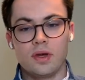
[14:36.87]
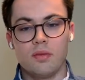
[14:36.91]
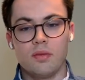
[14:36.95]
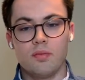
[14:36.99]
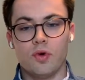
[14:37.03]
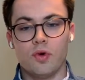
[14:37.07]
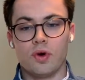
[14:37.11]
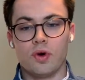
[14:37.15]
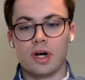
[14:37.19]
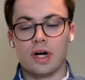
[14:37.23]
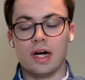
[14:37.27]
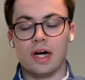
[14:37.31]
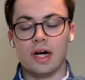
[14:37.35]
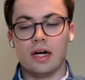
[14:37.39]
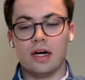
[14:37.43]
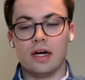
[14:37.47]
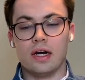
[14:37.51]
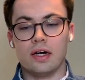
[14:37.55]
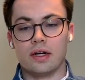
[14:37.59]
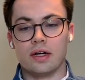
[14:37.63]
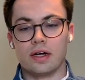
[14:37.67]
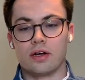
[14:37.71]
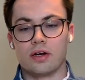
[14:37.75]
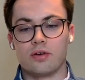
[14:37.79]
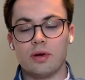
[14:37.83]

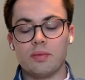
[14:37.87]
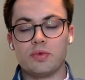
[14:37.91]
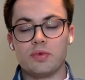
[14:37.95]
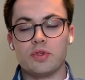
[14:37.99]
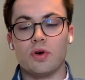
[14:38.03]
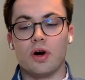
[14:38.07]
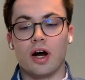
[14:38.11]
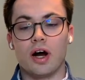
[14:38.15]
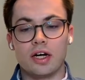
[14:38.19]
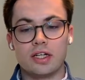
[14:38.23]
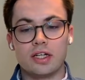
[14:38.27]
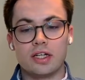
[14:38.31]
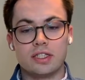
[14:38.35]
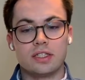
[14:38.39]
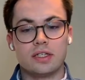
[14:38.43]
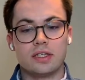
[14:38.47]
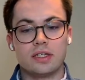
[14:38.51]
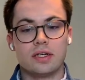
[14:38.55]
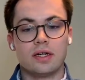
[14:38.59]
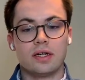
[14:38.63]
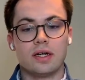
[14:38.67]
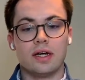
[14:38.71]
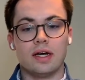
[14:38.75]
more crypto art,